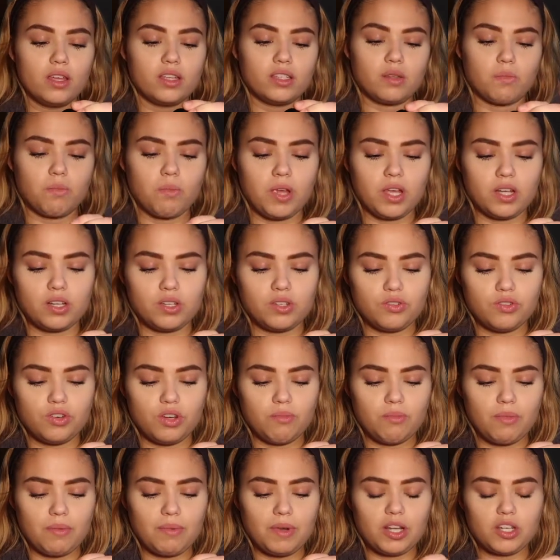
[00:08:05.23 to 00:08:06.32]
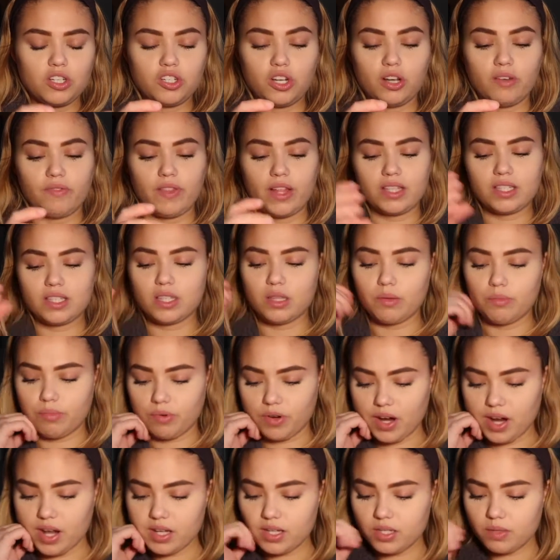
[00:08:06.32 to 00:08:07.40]
Is it Panda's Dream? I'm not sure if that's the
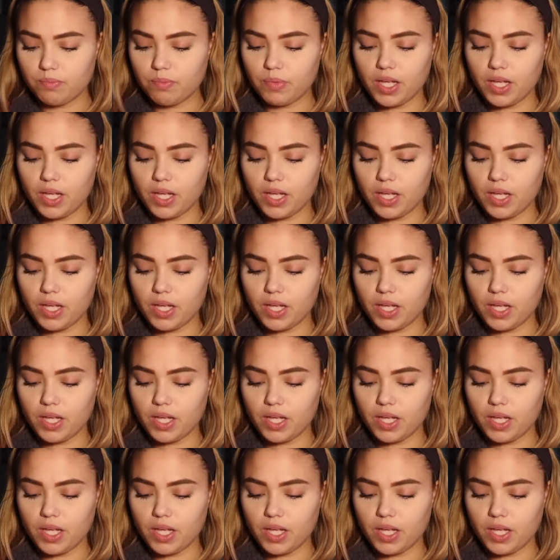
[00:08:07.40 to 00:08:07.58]
brand,